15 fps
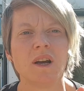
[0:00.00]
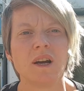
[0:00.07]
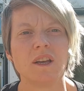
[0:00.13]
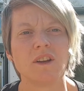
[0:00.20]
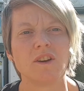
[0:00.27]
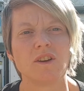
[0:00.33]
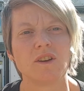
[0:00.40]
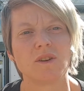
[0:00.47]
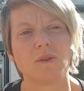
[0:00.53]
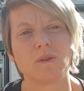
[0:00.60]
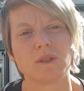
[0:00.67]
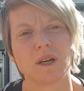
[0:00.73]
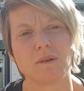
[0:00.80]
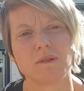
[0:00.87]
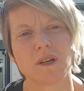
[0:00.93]
you're going to go
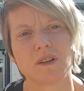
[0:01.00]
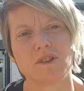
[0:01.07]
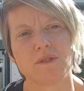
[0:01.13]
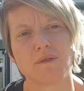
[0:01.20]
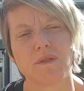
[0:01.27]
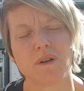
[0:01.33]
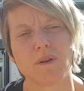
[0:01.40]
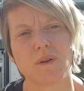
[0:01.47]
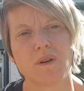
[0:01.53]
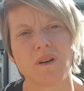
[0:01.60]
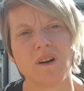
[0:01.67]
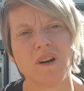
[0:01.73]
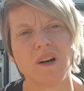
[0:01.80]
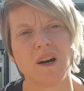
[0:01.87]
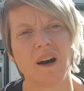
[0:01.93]
down, touch the floor,
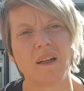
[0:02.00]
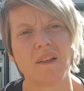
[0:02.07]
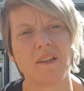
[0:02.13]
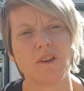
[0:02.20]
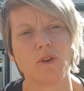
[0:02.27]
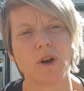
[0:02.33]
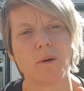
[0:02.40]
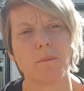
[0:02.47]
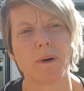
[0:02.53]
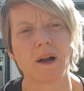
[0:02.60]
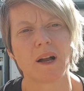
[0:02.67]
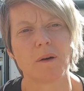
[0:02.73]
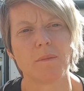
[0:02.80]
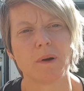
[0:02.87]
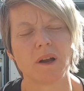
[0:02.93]
and then you come
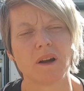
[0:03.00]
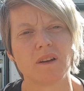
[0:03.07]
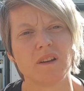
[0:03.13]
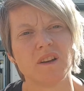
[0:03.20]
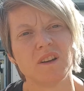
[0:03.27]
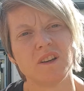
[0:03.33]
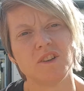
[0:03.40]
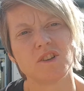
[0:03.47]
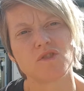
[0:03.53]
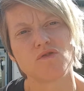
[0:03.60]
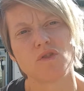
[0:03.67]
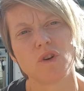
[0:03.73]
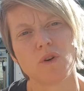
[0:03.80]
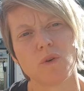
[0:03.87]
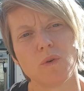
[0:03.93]
back up again. You're just
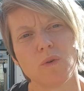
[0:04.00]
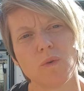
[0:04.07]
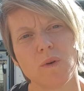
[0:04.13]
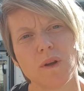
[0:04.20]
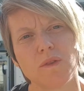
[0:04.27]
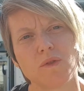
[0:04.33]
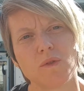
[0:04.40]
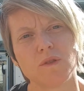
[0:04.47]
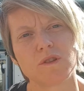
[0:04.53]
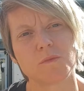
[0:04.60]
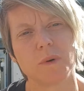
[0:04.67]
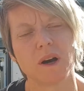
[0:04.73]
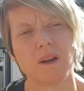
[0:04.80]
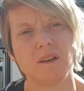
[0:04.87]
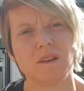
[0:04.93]
rolling through the
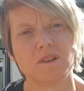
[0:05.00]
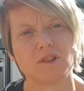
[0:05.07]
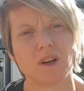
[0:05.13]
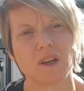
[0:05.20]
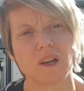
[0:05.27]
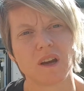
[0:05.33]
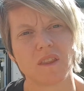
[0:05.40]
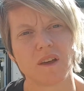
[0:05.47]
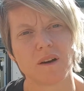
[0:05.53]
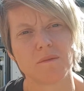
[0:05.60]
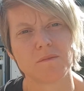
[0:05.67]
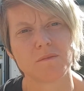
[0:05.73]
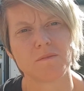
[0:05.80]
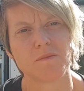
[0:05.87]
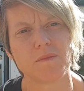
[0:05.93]
spine to try and get
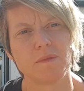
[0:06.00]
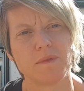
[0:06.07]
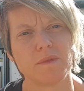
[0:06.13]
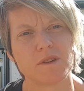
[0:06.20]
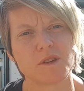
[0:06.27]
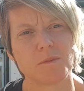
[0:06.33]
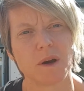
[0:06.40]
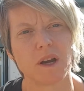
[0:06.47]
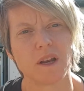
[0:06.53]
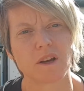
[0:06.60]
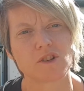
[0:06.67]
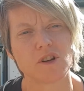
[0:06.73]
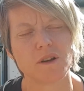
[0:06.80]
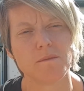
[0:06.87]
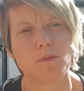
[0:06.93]
the spine
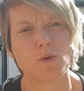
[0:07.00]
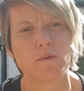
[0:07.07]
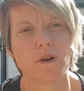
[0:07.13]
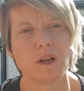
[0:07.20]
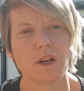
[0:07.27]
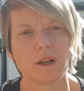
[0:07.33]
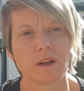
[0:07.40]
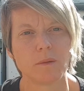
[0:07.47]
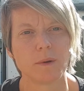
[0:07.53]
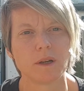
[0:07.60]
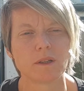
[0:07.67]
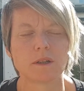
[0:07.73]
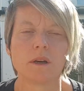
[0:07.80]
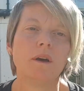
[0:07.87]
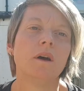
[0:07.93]
actually moving a little
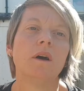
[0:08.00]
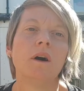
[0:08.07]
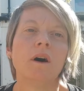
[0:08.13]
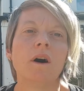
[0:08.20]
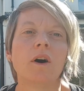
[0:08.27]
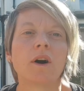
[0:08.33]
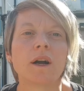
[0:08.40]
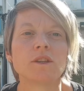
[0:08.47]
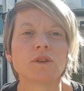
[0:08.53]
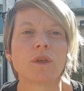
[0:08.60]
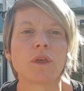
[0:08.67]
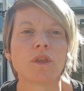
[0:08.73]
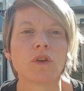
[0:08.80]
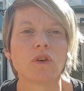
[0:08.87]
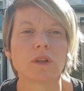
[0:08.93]
bit. Okay, so the
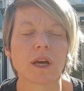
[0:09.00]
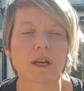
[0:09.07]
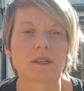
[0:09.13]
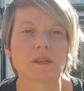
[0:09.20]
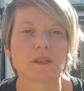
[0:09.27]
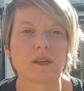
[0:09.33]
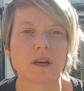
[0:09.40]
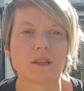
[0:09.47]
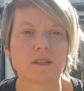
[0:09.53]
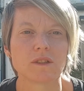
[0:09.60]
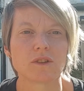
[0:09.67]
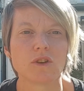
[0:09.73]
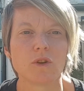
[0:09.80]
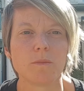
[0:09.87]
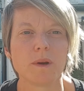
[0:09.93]
third exercise is
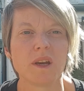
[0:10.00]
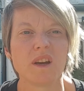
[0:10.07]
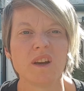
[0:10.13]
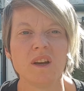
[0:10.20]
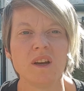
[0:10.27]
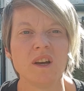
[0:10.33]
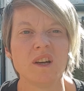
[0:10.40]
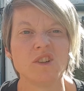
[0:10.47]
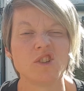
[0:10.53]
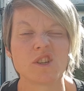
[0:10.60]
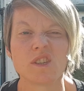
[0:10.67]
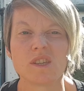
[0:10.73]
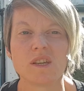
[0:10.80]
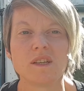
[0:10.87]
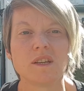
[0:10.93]
going to be
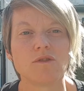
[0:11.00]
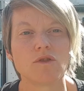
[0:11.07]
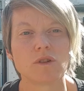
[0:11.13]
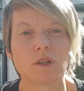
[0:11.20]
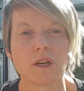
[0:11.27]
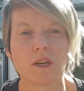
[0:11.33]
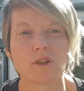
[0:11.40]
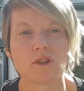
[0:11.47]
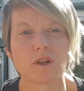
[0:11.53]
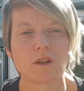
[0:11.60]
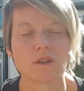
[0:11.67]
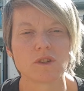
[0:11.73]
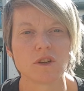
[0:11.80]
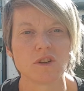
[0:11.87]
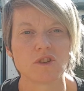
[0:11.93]
just seated
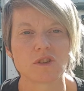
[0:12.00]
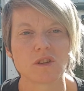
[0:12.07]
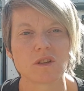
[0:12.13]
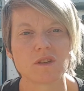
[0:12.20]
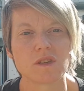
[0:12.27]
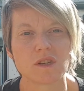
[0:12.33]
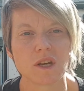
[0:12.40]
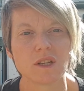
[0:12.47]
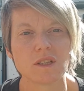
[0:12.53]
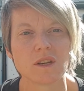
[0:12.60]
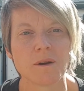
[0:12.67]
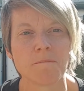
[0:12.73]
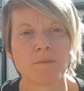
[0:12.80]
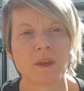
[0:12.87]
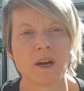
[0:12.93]
rotation. So you're just going to sit,
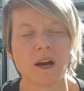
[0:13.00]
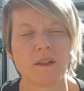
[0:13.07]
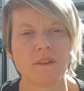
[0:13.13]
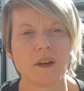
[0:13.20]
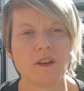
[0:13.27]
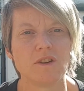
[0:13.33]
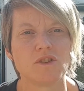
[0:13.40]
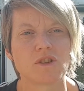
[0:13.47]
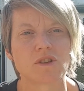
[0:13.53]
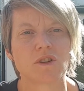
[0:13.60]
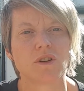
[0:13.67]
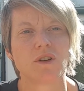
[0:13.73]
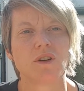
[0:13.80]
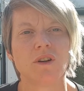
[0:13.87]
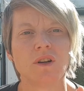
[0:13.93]
and then you're just
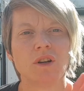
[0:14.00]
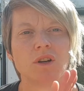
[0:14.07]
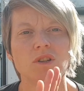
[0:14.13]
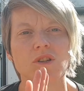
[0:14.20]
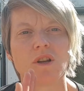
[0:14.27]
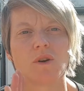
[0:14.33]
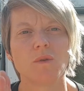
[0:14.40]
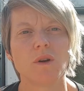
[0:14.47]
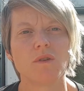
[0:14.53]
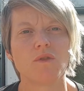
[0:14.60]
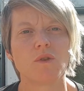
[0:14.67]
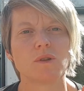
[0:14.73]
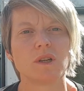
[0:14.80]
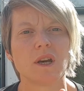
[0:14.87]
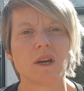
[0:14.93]
going to slowly
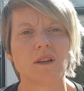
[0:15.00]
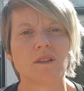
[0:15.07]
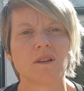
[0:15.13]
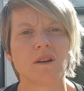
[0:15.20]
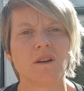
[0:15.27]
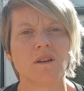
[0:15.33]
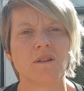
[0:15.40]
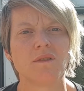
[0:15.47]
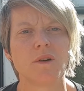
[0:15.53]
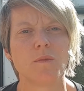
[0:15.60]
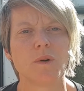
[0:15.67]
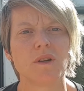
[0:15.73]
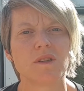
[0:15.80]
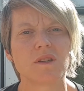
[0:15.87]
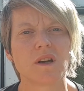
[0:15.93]
rotate from
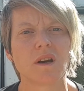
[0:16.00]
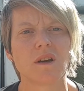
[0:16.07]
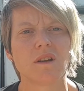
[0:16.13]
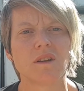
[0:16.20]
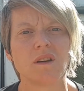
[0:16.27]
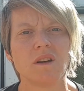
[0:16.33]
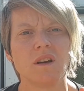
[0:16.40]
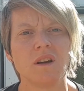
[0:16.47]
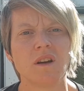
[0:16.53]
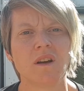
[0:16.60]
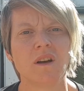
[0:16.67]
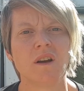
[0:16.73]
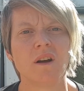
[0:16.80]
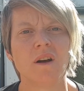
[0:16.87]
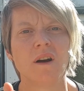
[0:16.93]
one side
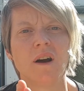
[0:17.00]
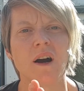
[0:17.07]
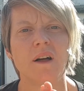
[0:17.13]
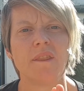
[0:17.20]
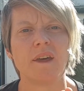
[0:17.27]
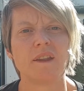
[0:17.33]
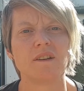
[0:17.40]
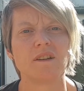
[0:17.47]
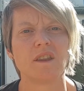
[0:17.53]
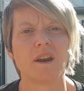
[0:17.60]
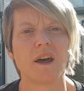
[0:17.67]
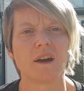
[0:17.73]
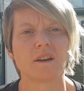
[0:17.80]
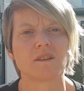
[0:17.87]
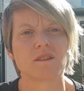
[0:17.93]
and then to the
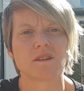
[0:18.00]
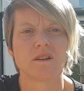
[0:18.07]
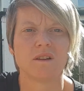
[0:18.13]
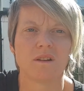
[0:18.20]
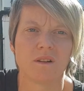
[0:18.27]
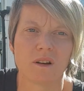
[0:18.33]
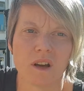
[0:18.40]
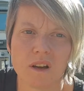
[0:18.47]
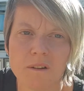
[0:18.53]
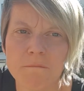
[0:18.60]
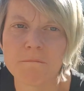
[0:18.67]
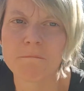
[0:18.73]
next, okay?